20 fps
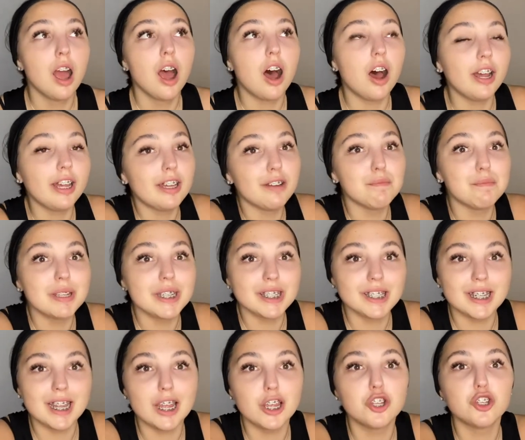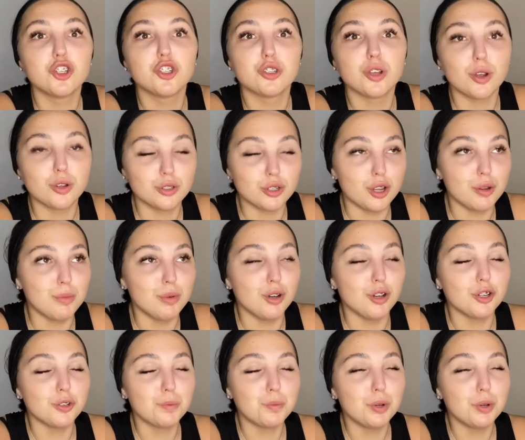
I have missed it so much,